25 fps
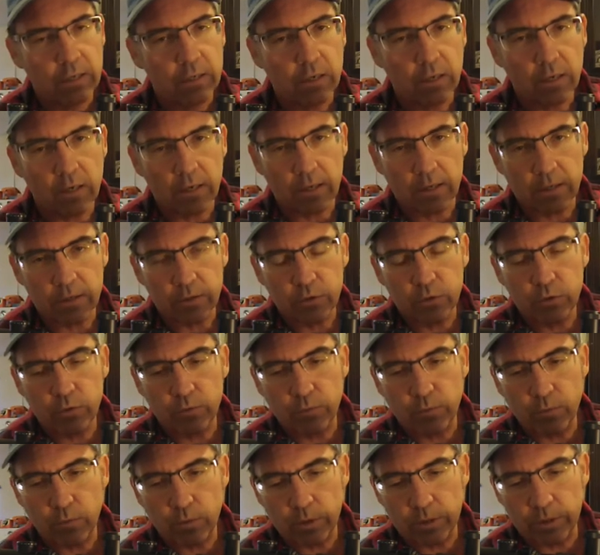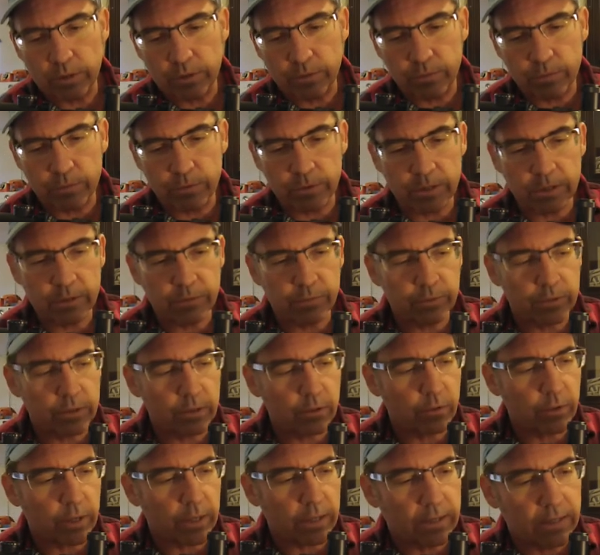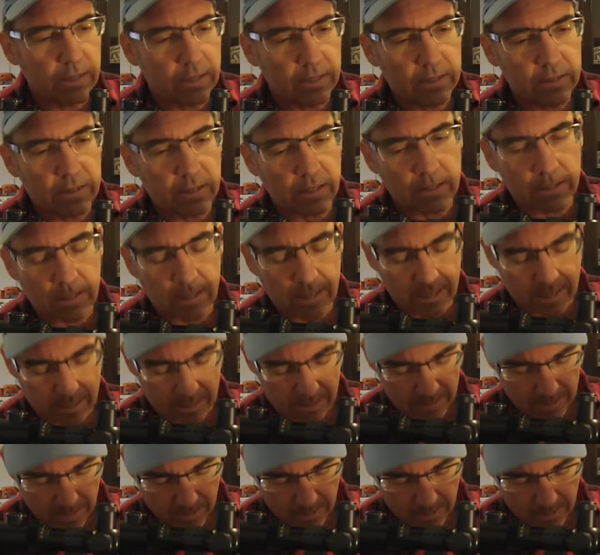243, 308, things like that.